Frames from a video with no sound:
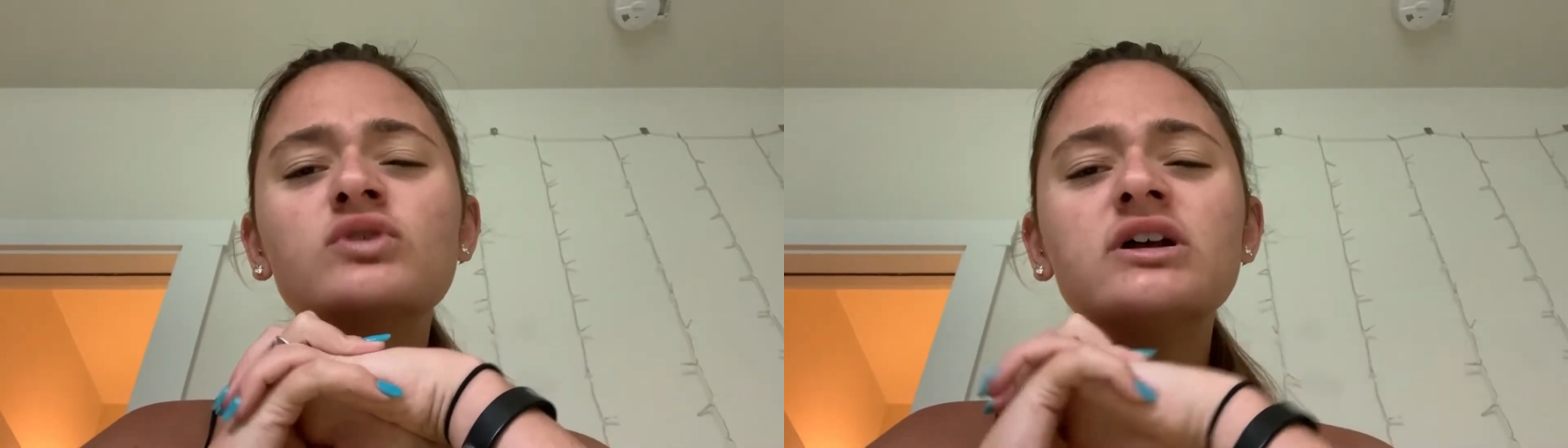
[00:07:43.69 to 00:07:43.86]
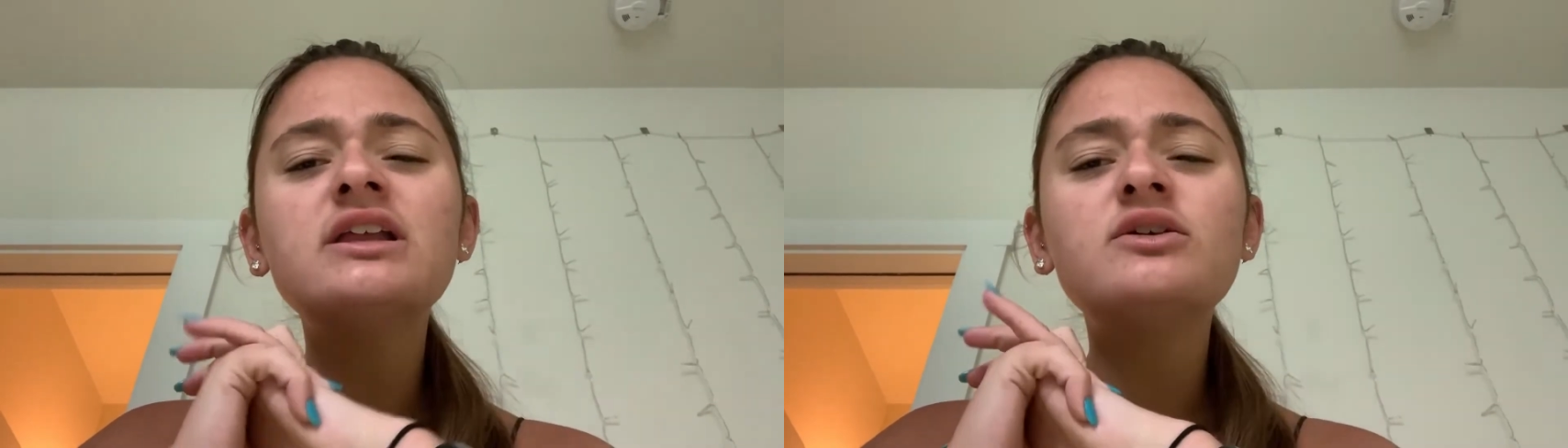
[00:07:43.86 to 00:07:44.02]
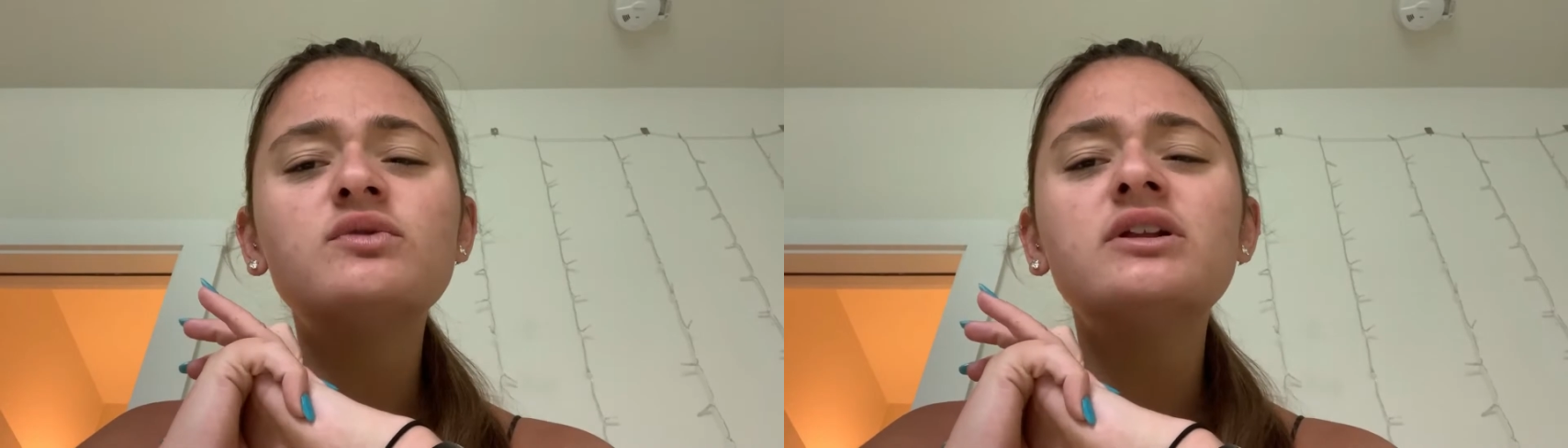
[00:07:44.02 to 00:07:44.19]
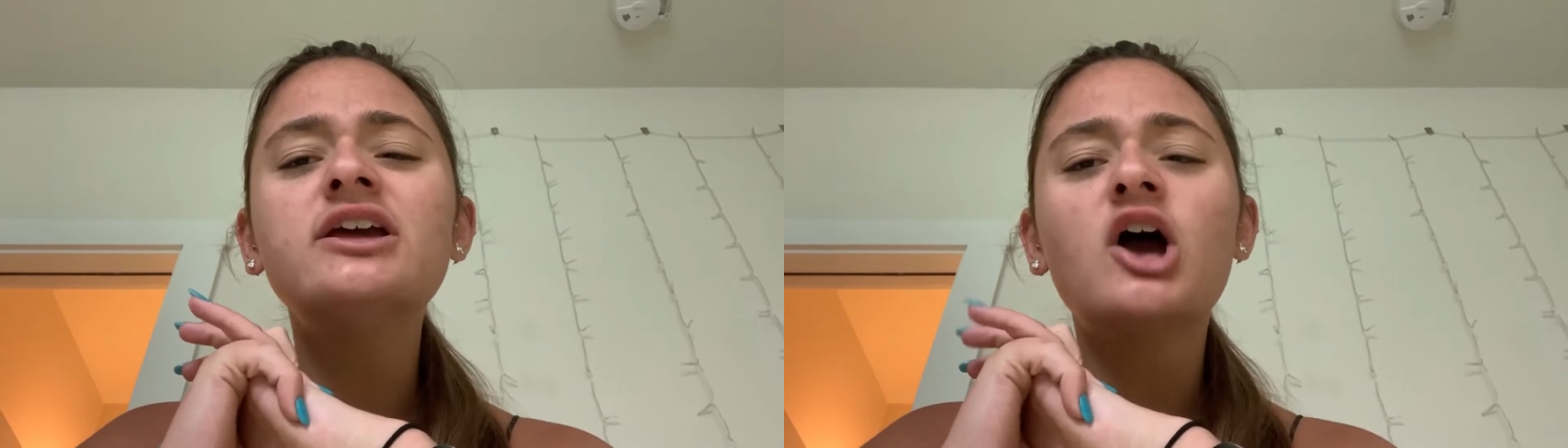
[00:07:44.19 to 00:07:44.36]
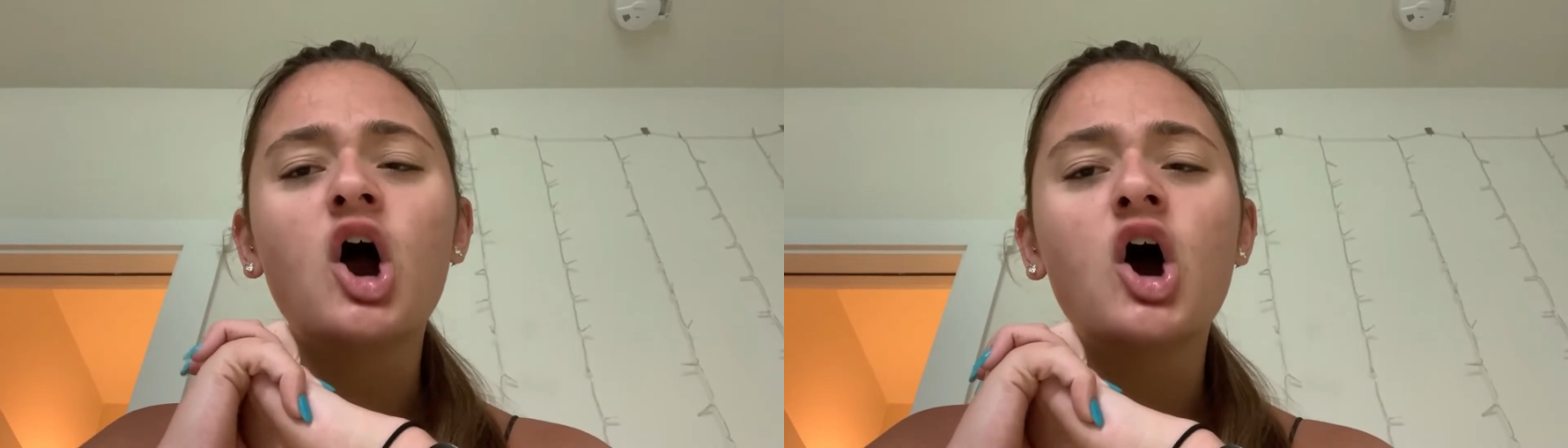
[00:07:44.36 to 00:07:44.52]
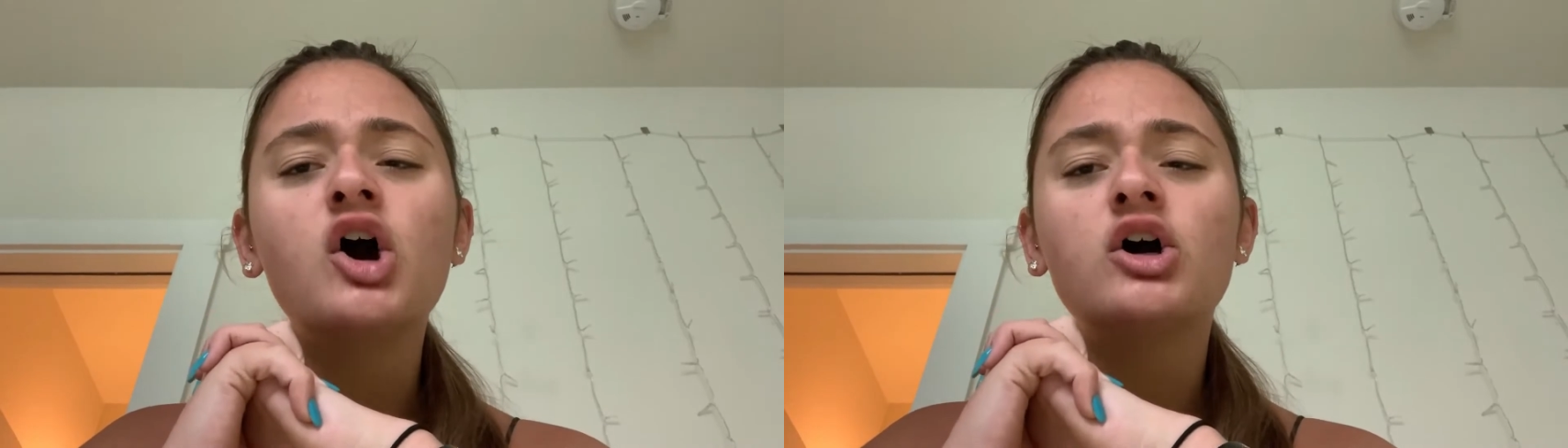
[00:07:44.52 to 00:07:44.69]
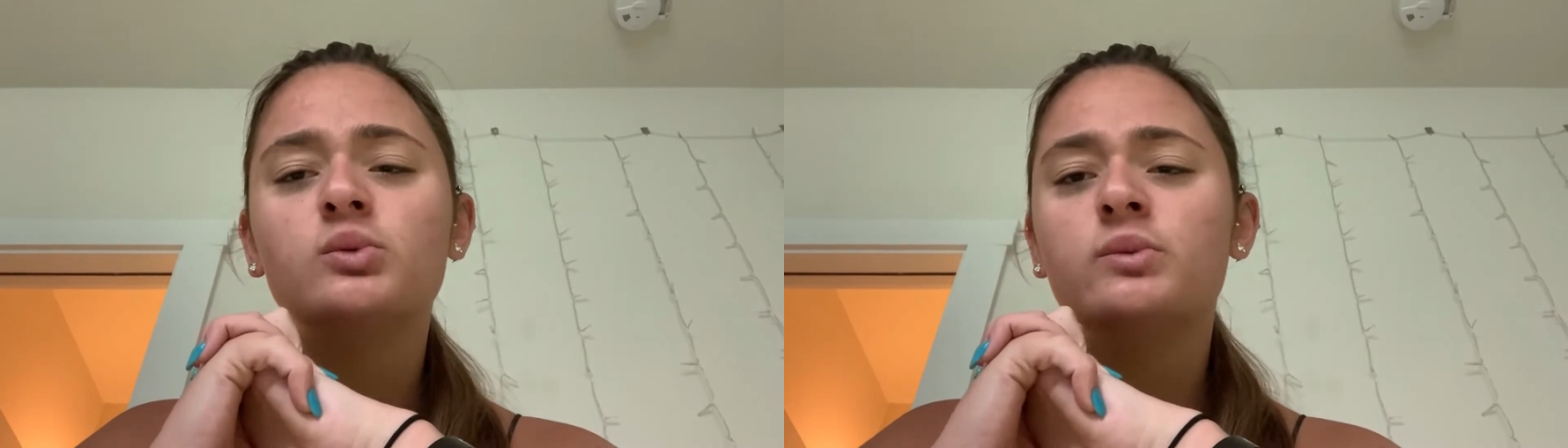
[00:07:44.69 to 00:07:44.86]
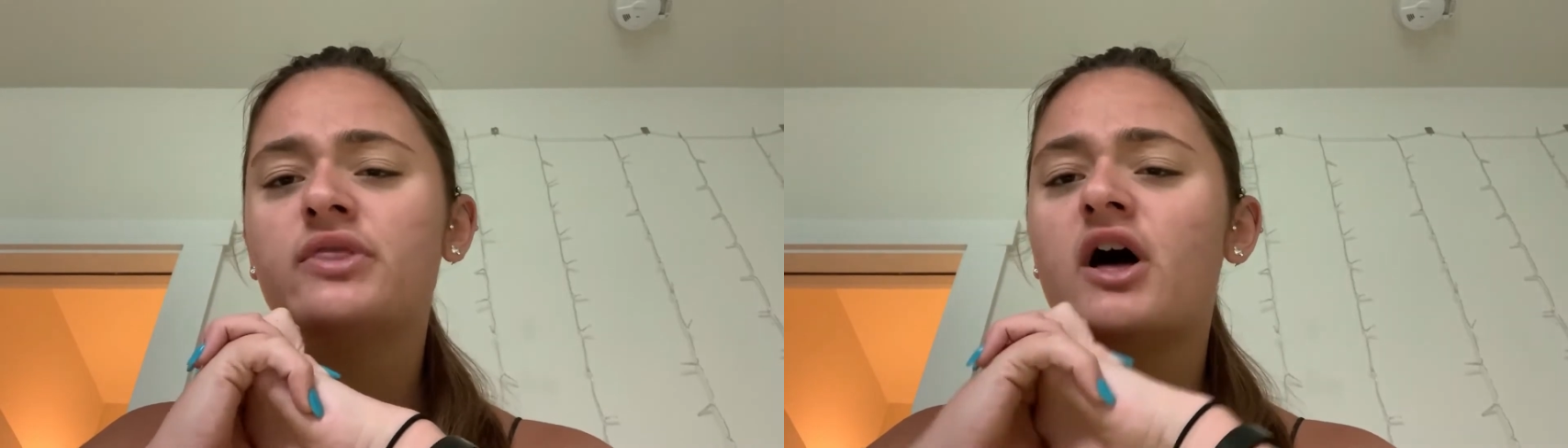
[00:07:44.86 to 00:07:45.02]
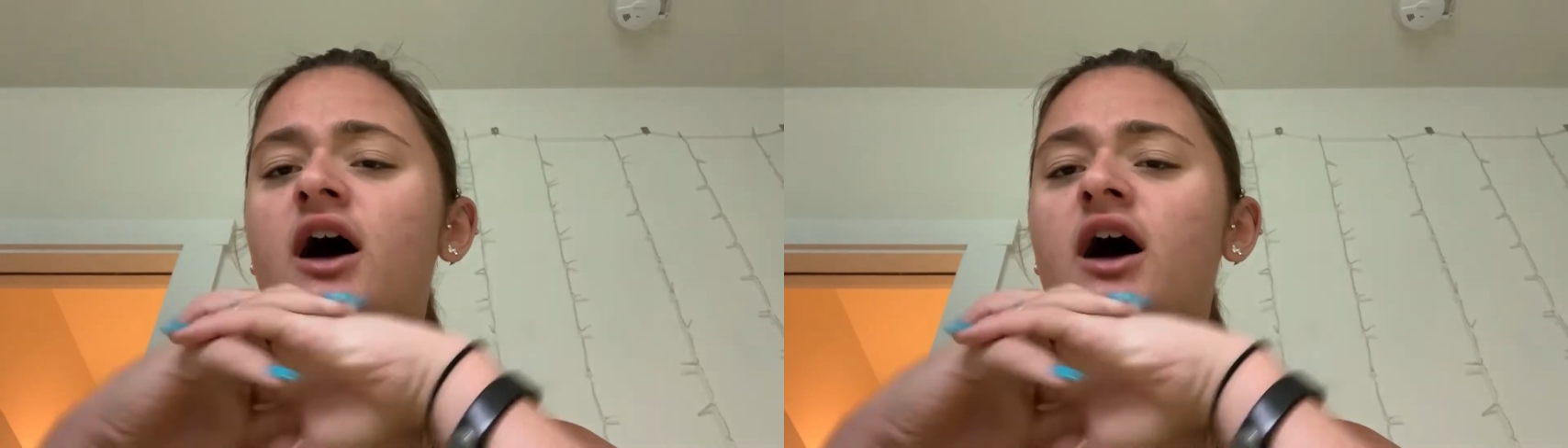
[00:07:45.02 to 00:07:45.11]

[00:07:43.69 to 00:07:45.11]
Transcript: really really hard with